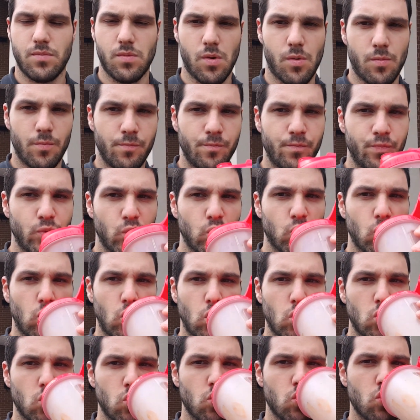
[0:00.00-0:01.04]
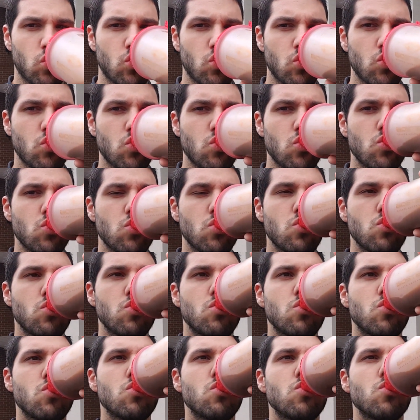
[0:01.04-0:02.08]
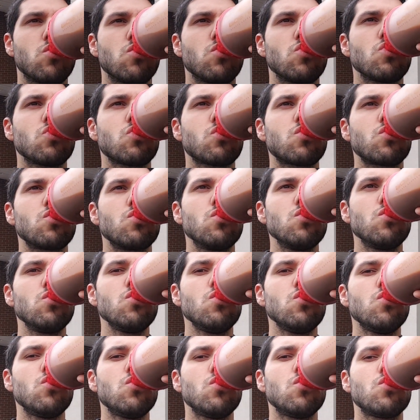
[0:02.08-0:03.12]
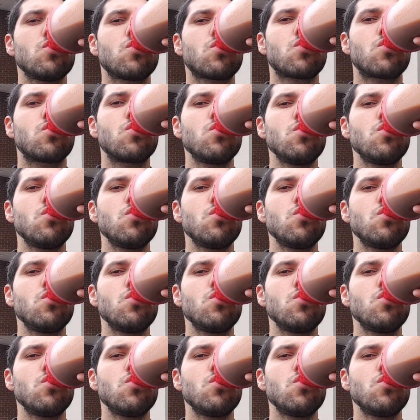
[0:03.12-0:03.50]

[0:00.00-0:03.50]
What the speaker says: [no speech]